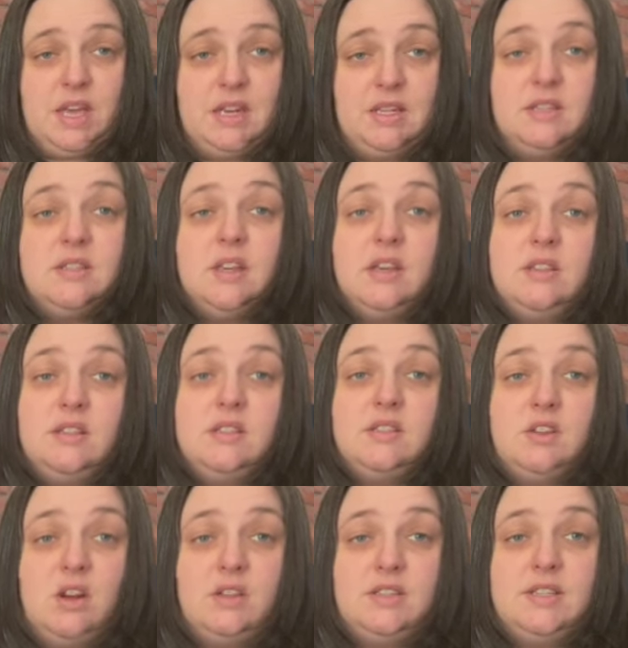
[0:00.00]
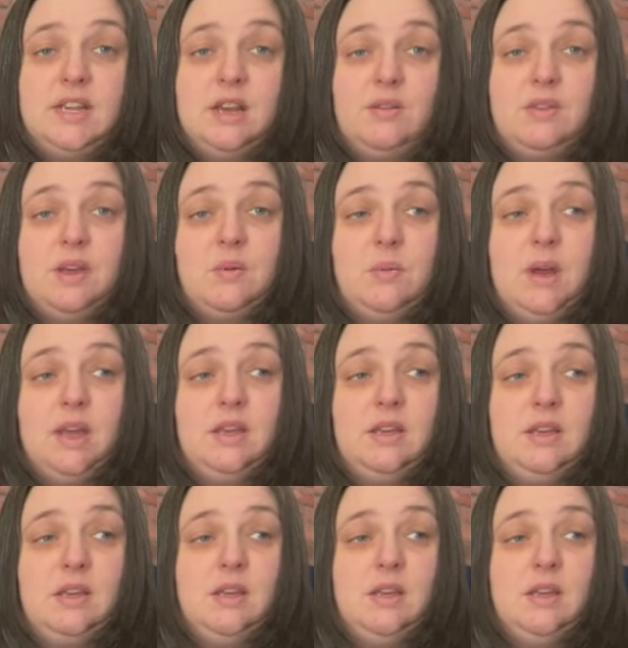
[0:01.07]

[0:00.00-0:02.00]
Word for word: and it certainly started out that way.